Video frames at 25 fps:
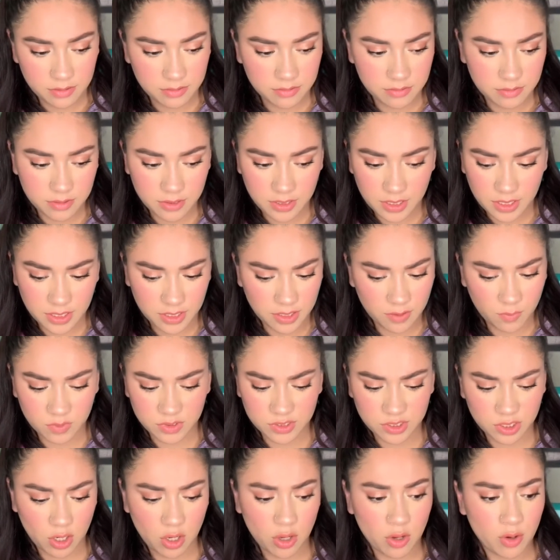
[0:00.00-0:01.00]
it was
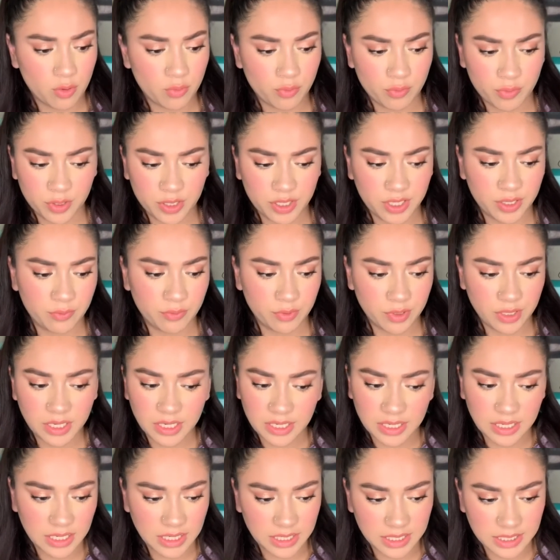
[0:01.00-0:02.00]
all really, really
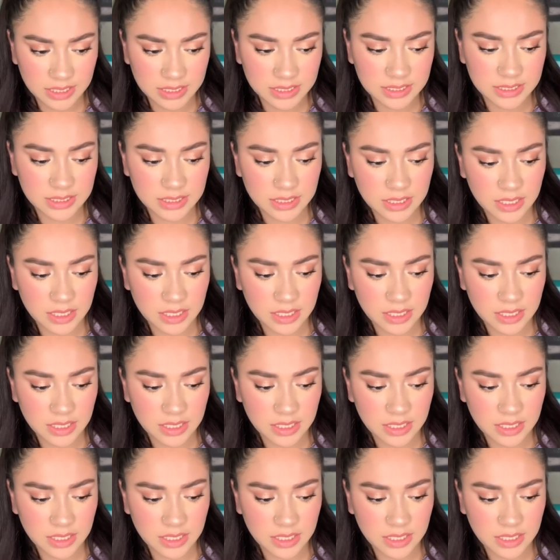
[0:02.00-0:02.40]
nice.